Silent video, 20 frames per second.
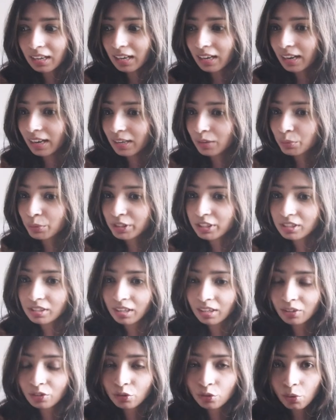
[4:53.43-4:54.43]
I would
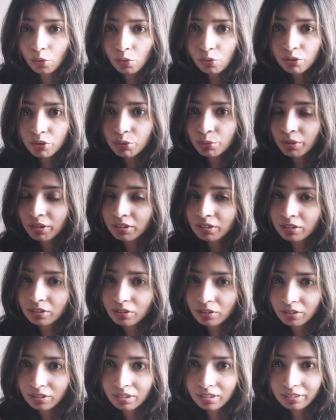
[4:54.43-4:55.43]
say go to a
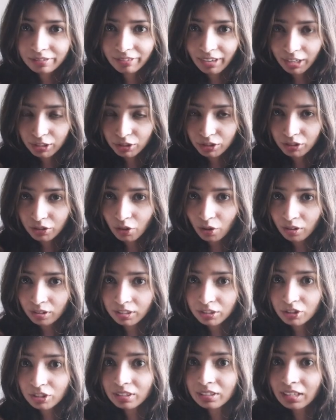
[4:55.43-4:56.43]
good fashion
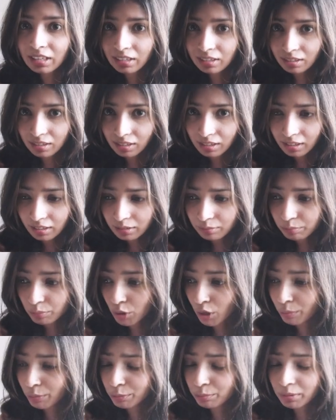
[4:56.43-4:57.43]
college in India,
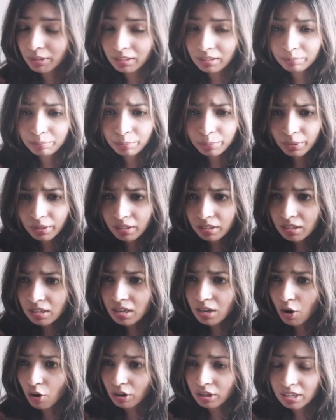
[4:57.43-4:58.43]
probably
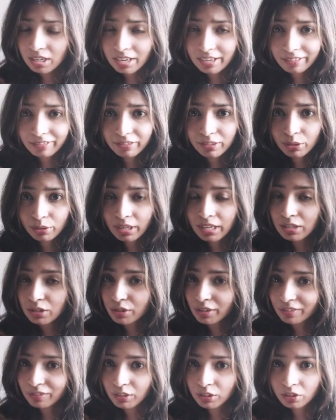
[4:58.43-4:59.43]
Pearl or Nift or
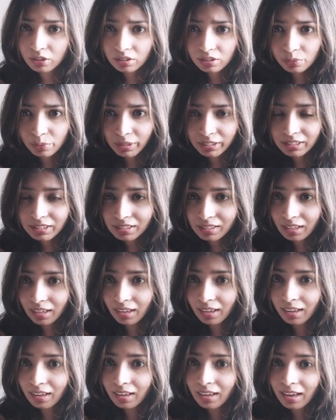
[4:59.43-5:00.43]
any of the good ones,
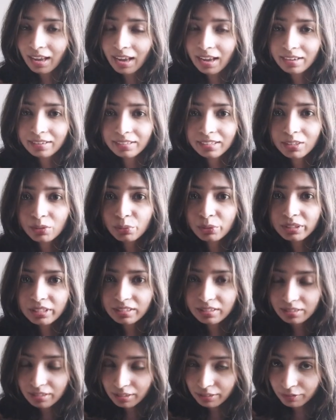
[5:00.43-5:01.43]
and it will
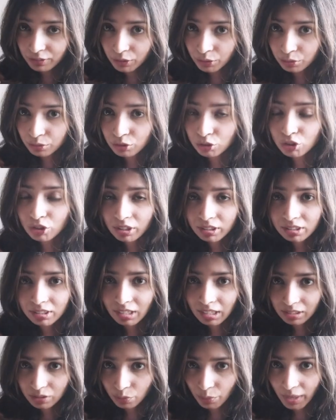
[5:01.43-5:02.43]
serve you
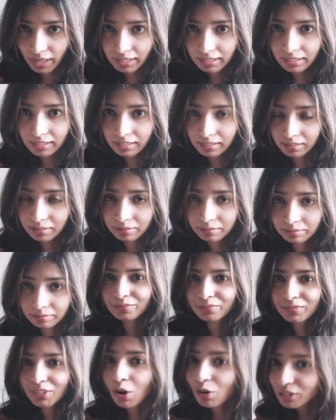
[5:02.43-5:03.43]
just as well.
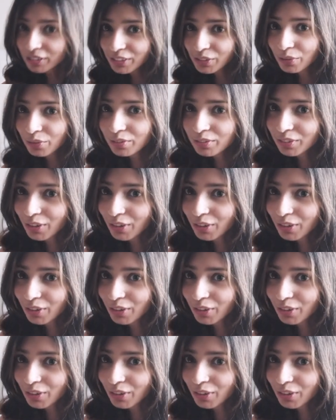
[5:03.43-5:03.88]
Also,